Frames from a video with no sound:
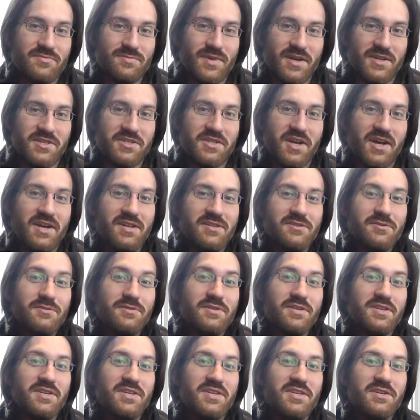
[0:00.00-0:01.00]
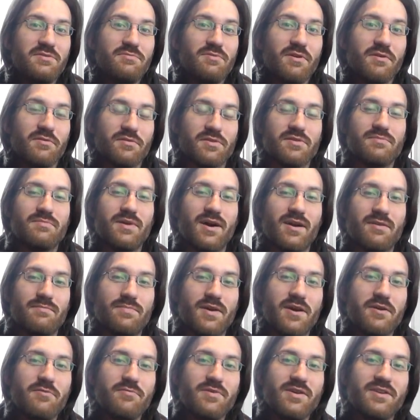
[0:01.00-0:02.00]
my childhood hero, the
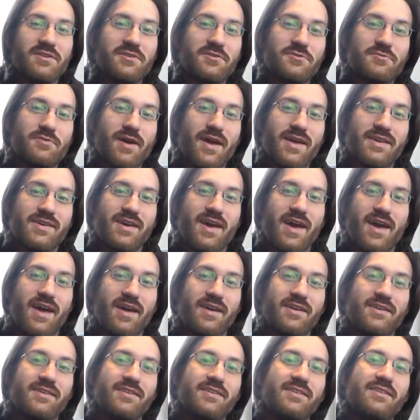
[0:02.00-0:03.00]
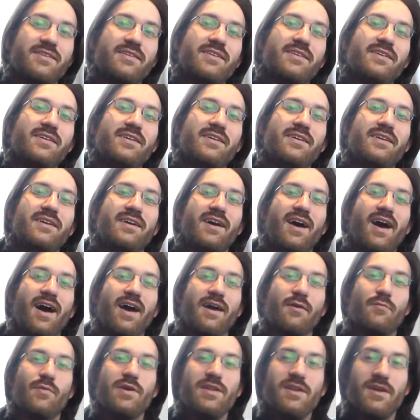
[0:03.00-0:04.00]
Barbarian Crackhack,
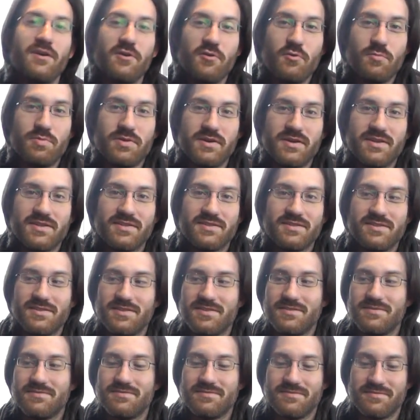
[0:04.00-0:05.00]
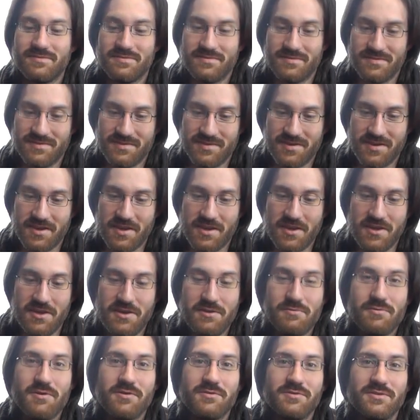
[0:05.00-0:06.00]
I will open
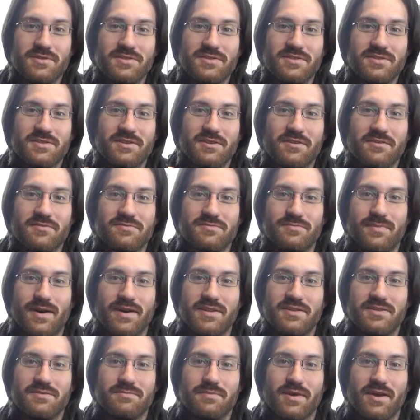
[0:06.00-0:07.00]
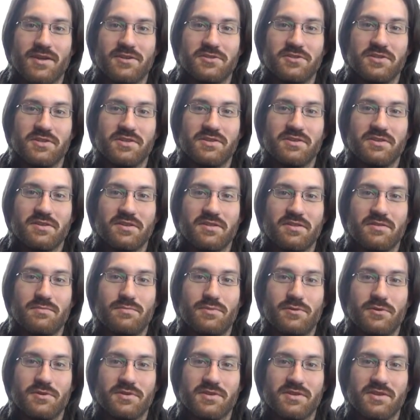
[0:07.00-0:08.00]
Heroes of Might and Magic, the
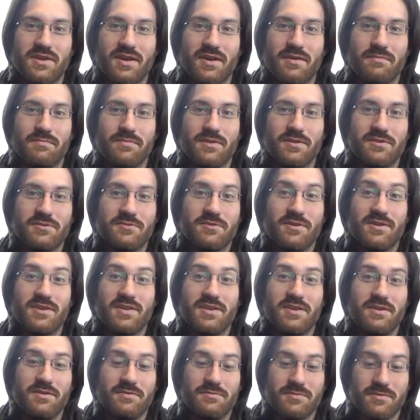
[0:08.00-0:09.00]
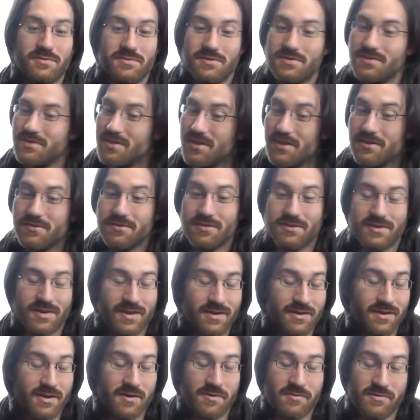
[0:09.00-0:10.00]
board game. It's called Heroes...
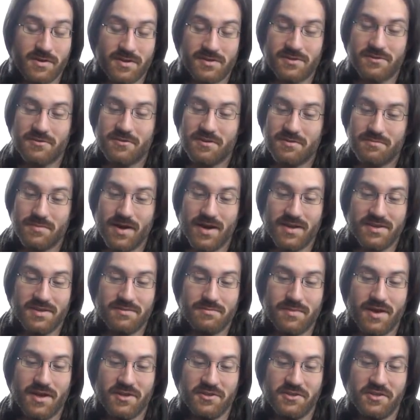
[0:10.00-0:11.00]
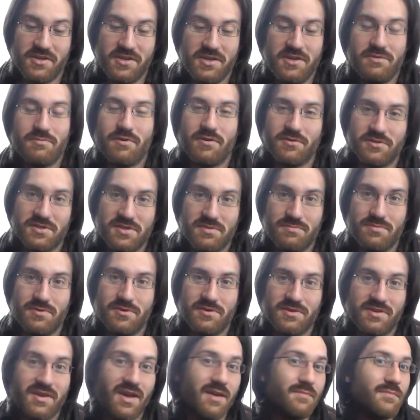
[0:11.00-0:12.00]
No, it's called Might and Magic Heroes, the
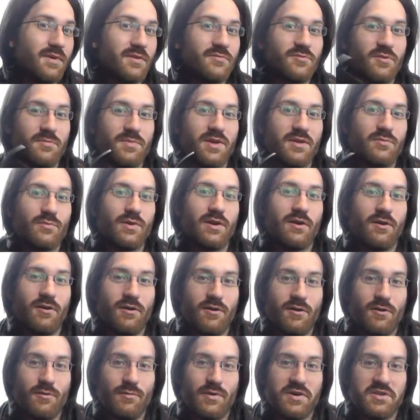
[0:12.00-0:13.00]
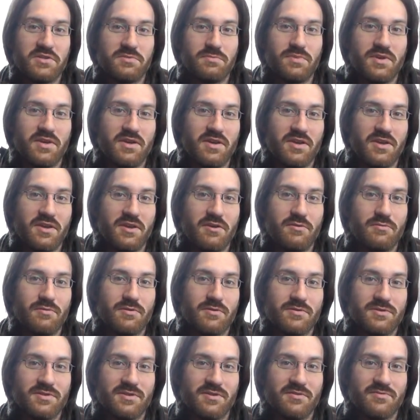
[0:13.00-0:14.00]
board game. But for me, it will always be
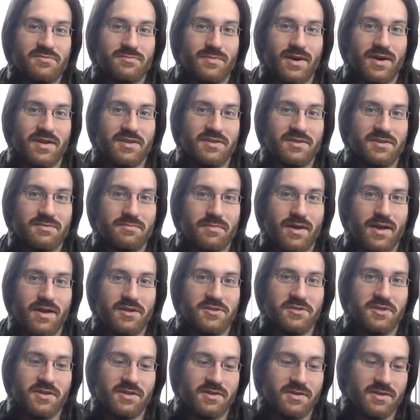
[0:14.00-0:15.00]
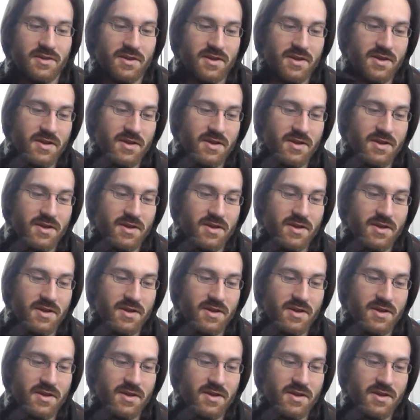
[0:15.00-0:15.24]
Heroes of Might and Magic.